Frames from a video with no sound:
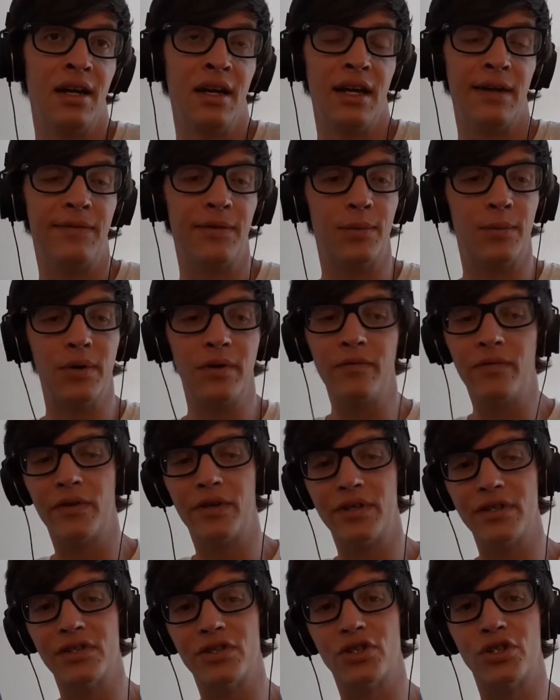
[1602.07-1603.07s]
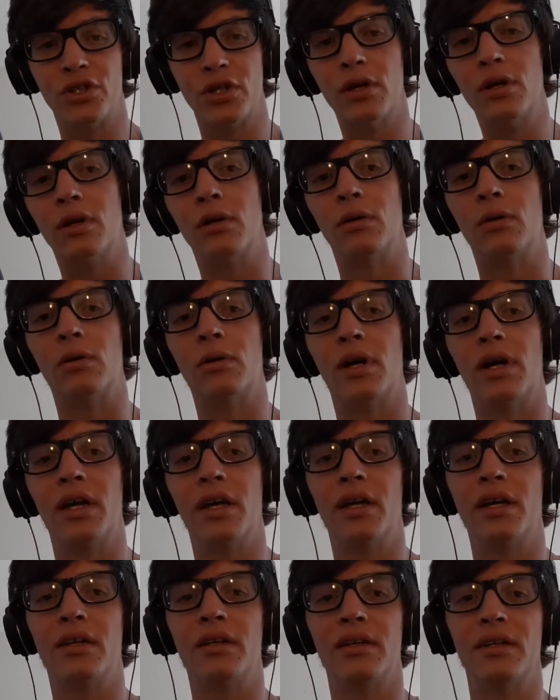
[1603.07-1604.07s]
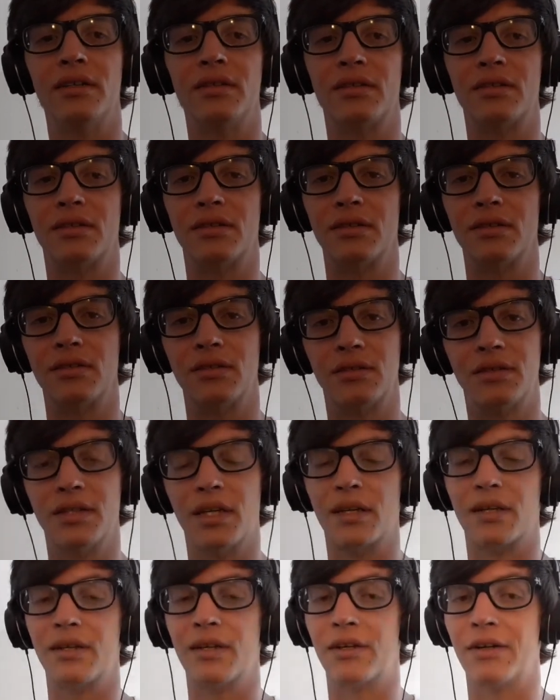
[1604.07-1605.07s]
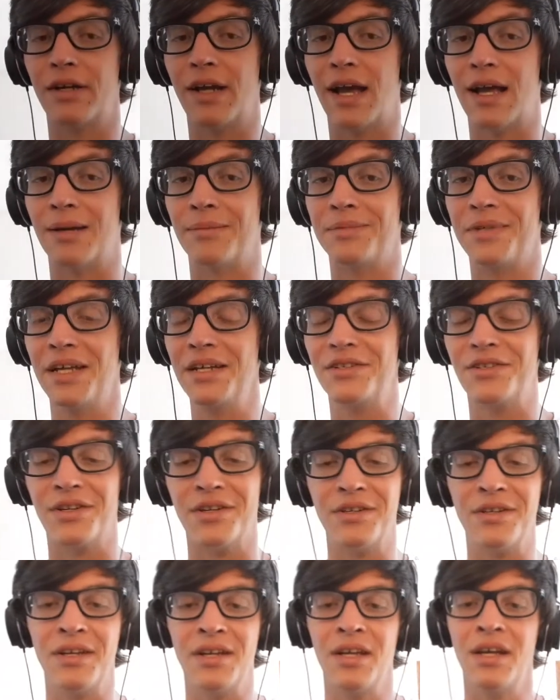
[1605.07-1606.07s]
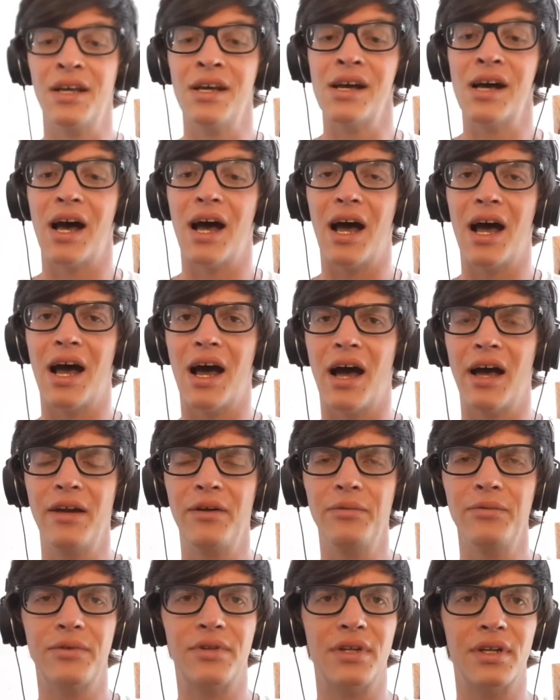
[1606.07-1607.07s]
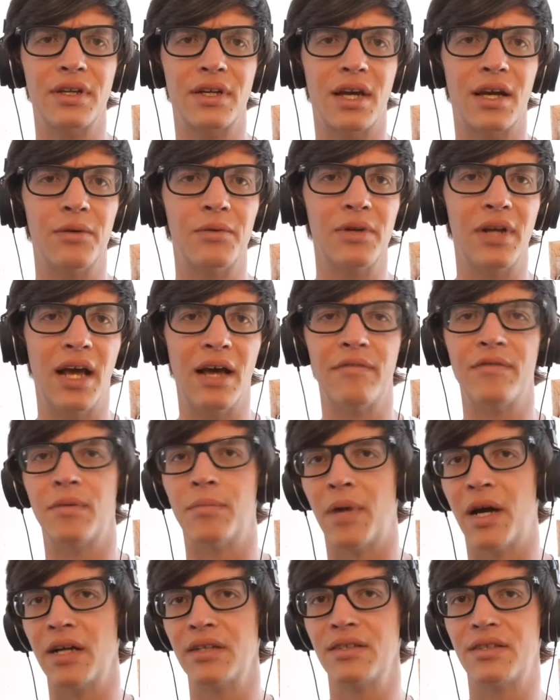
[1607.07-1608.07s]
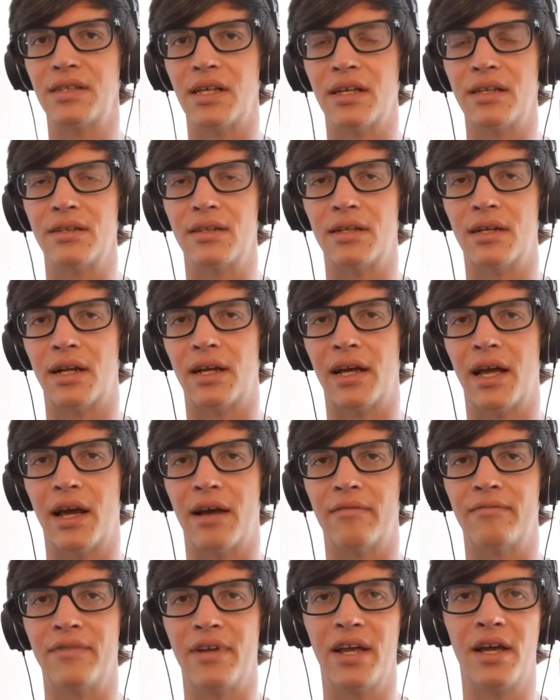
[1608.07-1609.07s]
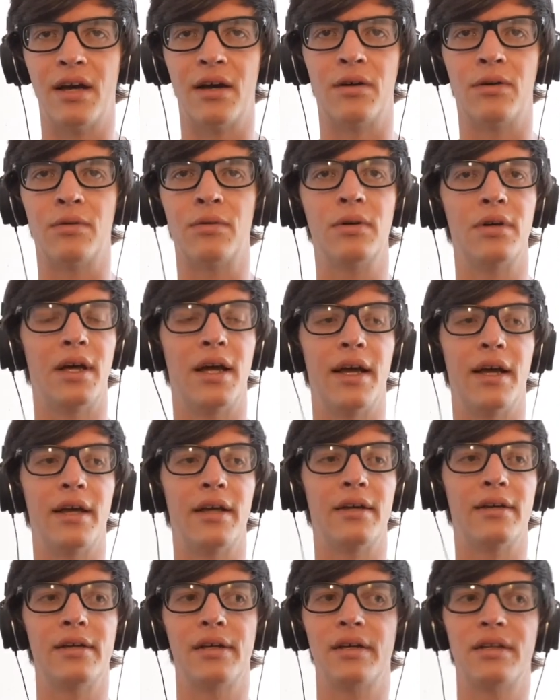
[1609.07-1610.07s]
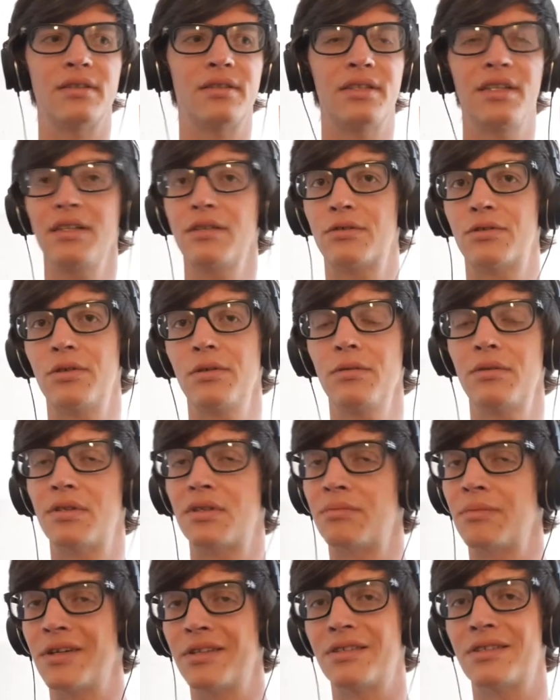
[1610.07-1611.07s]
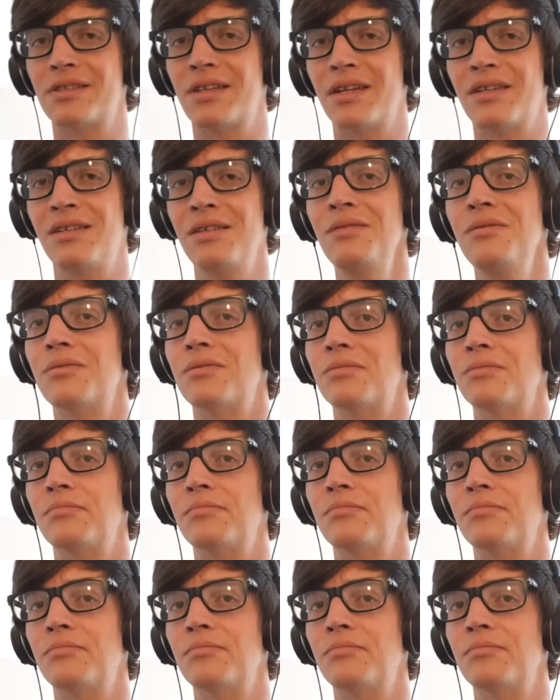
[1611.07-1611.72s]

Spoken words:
If it weren't for this show and its secondary adaptation, I don't think I would have the mindset that I have now and seek truth as much as I do.